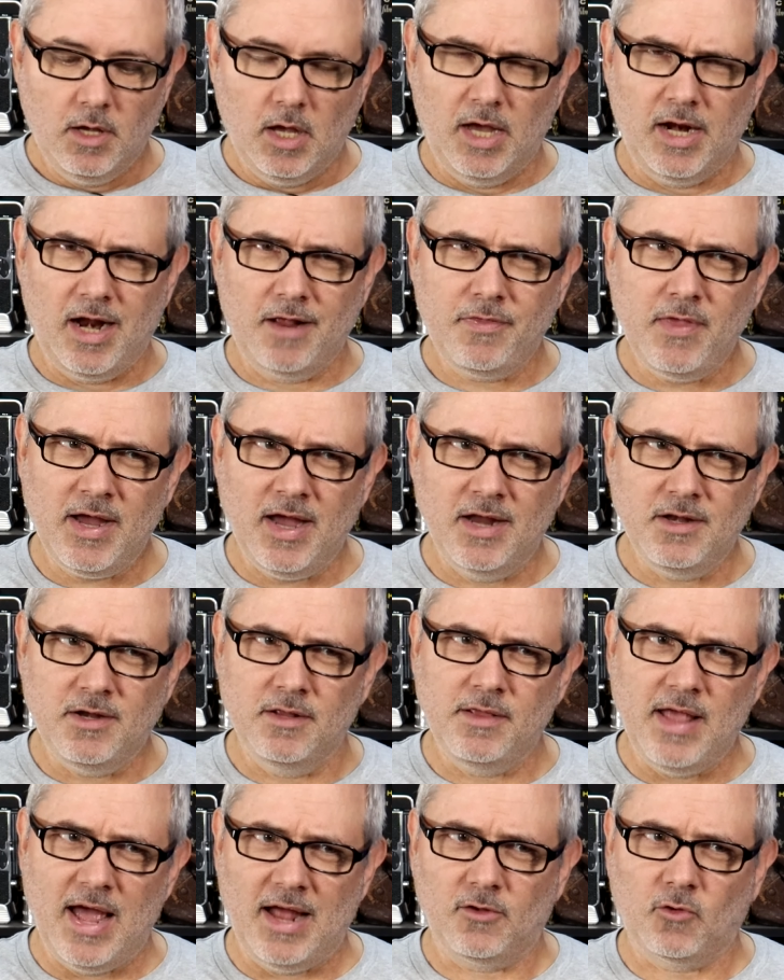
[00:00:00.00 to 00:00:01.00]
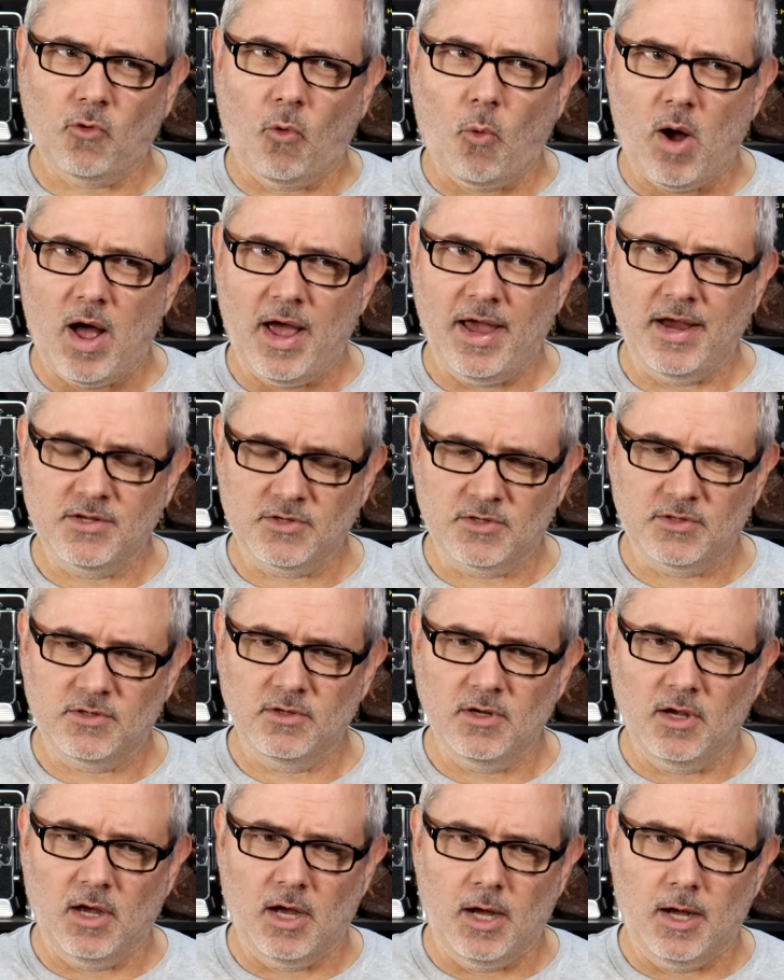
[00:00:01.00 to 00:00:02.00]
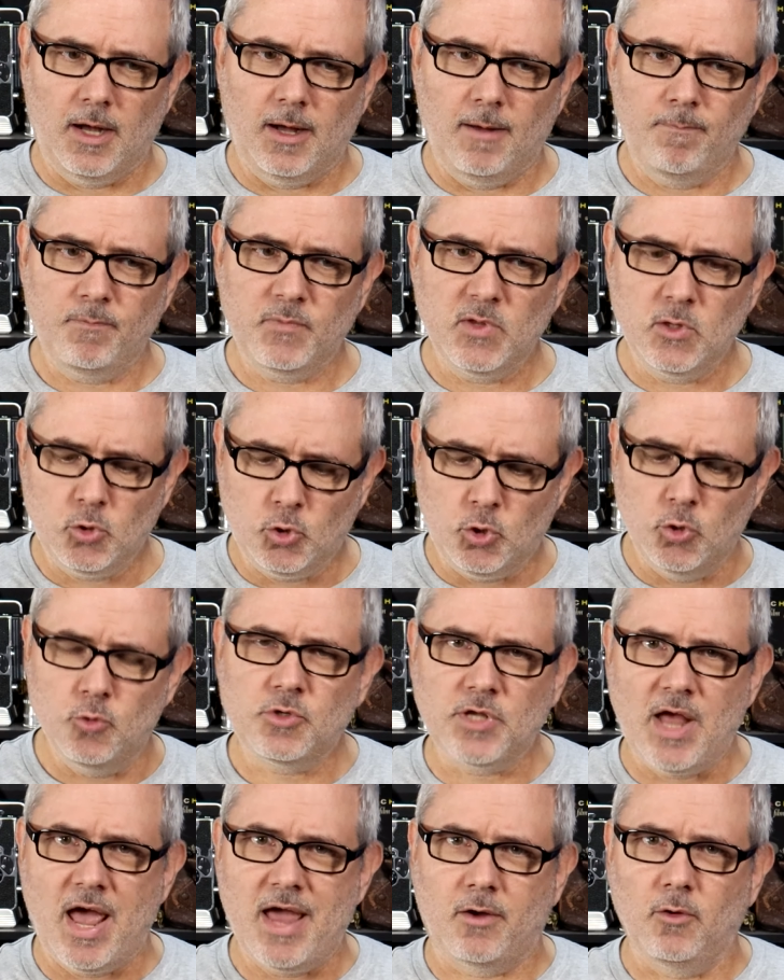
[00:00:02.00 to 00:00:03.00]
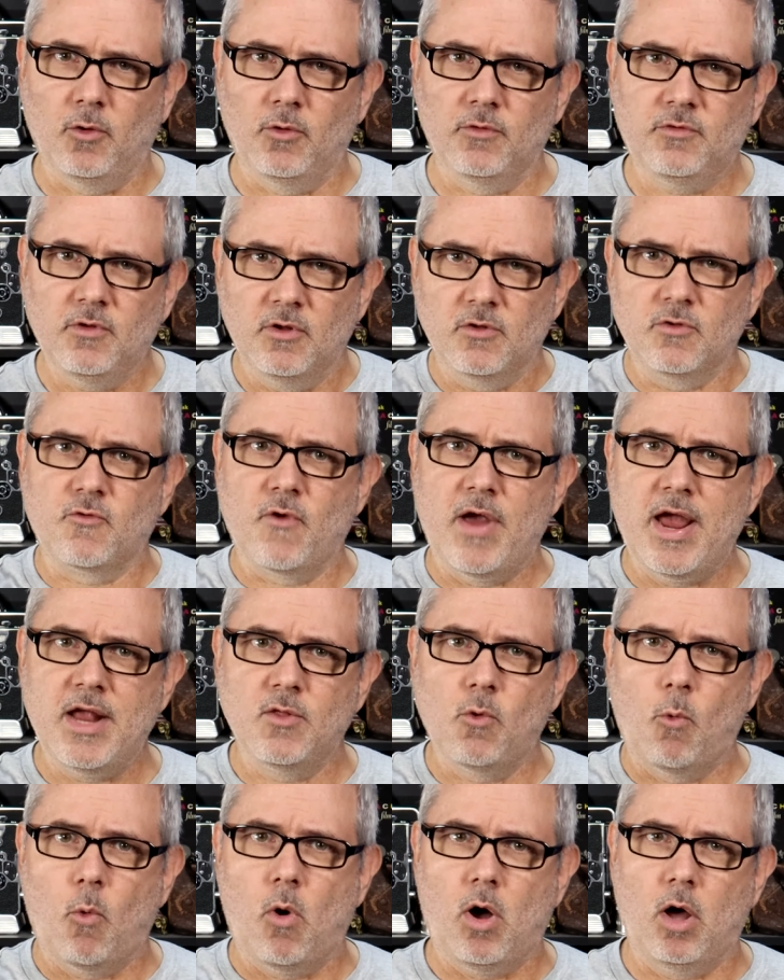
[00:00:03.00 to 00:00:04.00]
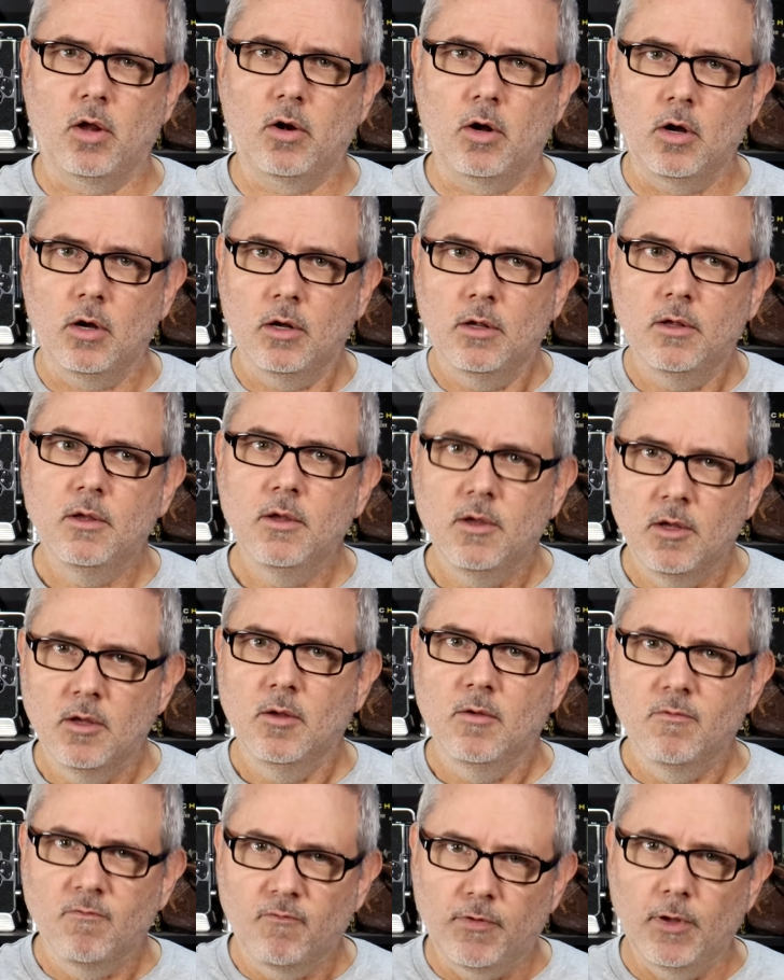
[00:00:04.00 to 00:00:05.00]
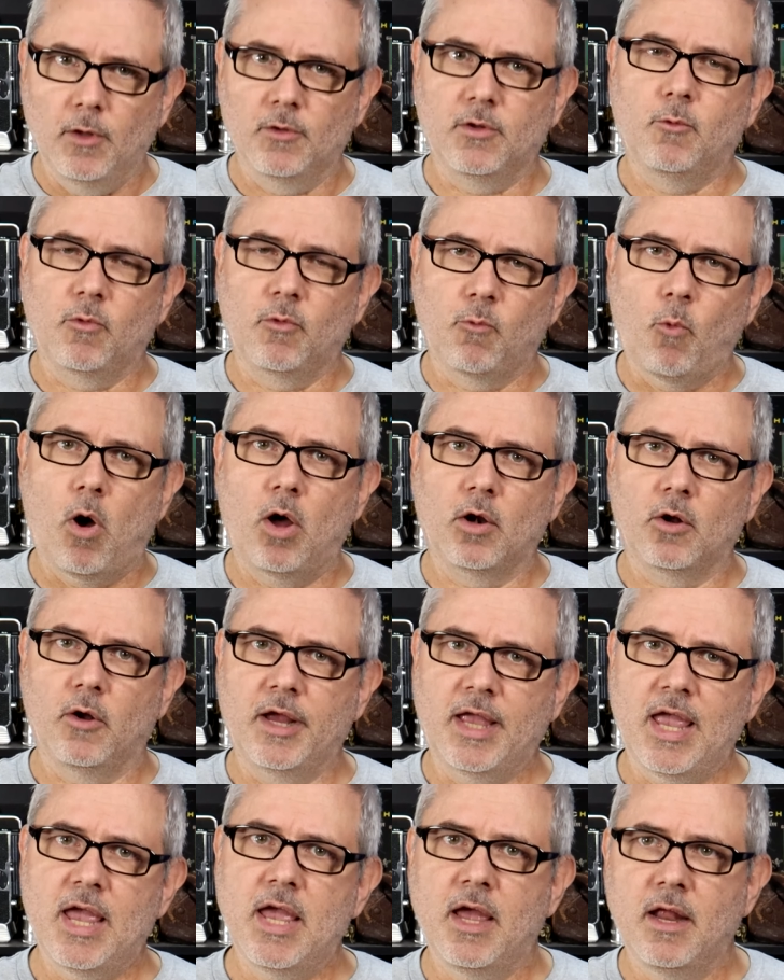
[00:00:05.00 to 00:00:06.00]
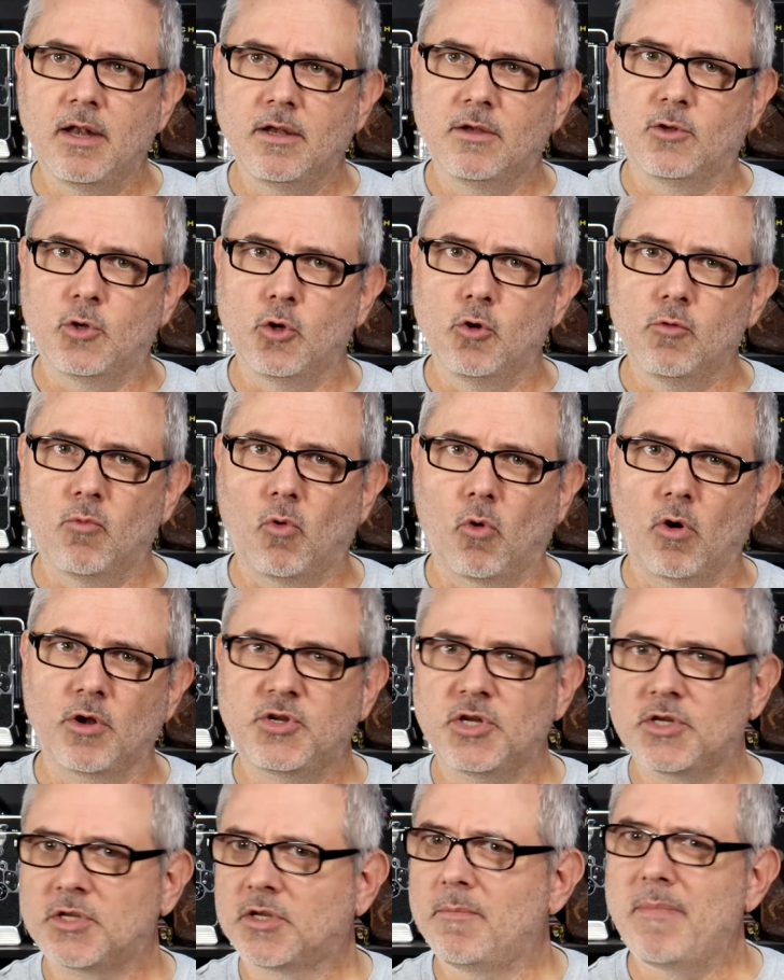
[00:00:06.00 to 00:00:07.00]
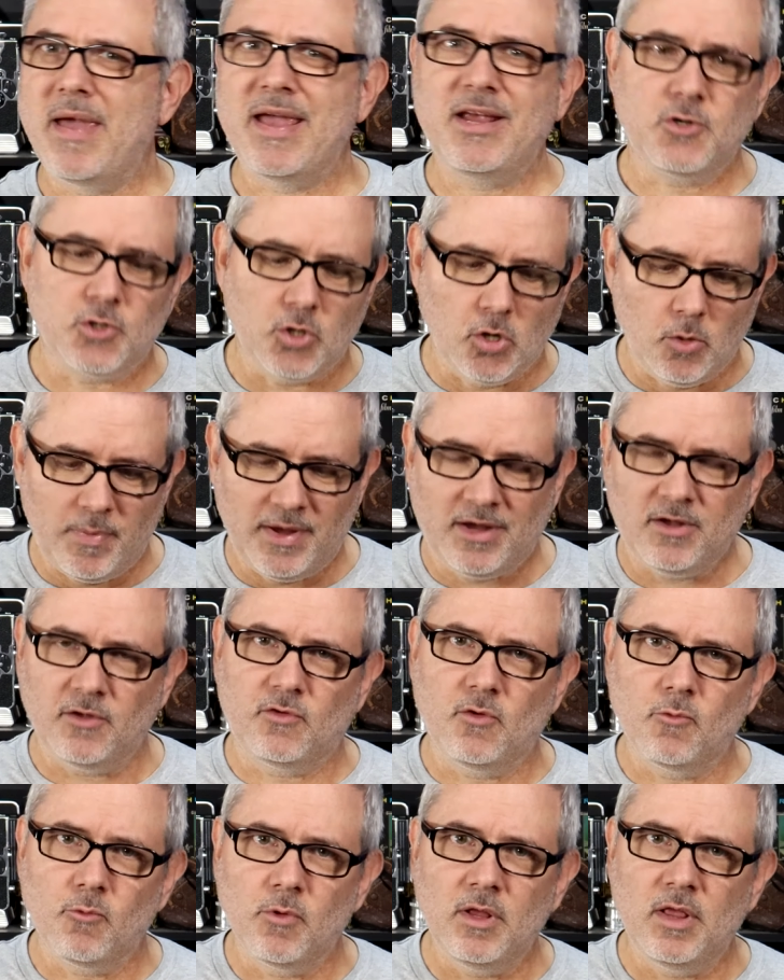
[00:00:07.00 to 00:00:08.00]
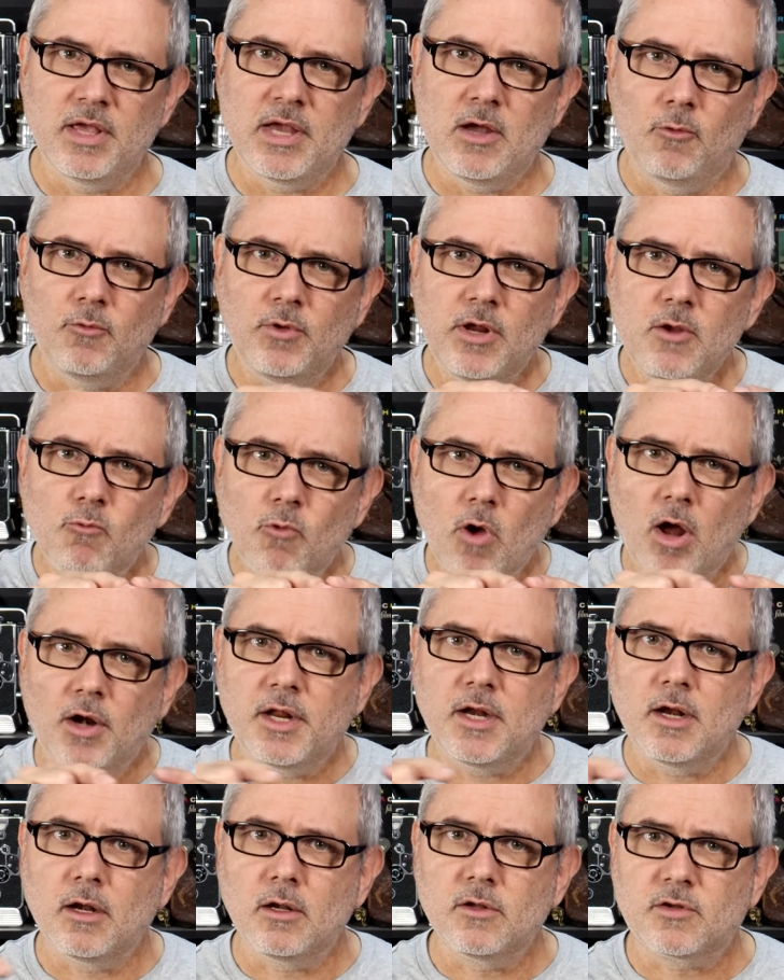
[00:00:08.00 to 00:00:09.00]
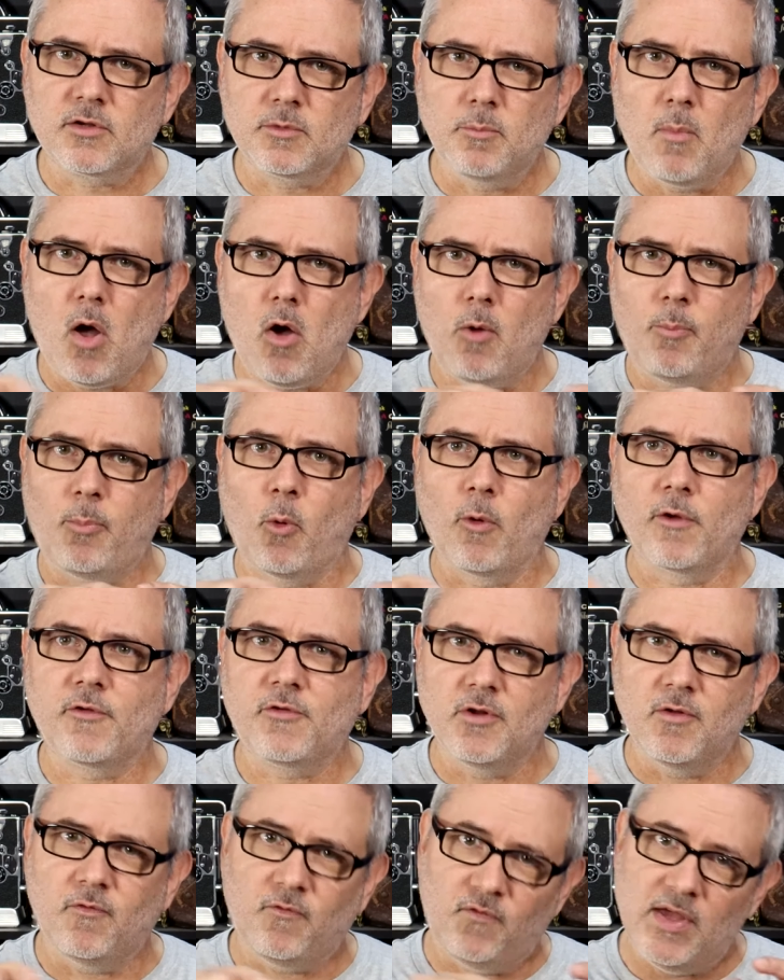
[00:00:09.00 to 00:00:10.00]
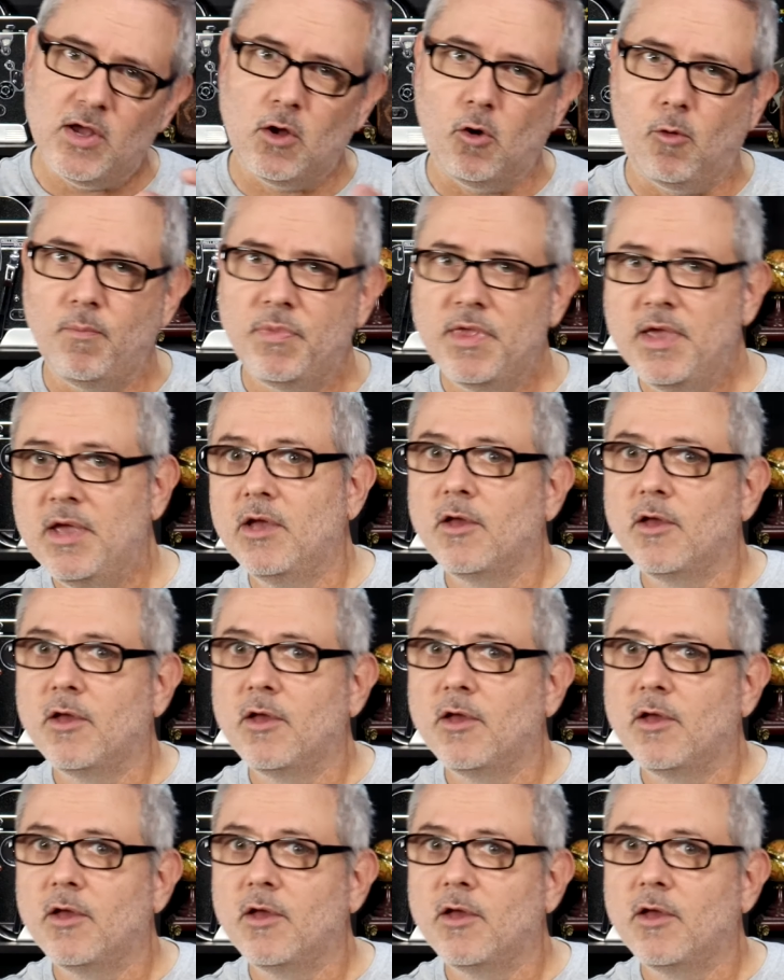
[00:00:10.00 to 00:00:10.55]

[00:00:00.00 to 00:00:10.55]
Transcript: And I think I did that twice, uh, two cycles, drained the water, filled it with water again, two more, just to make sure because you're really only running a small portion of film